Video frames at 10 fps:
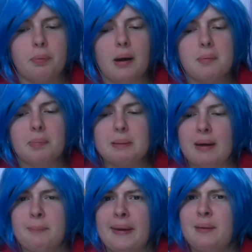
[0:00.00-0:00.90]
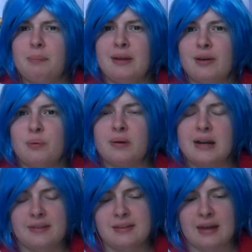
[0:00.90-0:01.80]
probably my main Miku
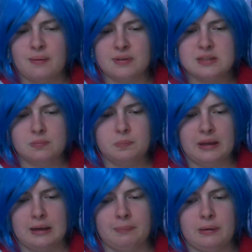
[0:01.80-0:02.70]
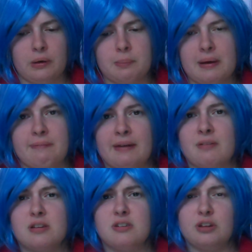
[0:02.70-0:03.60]
one, I think that one's becoming one of my
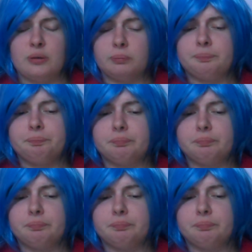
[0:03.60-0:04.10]
favorites too.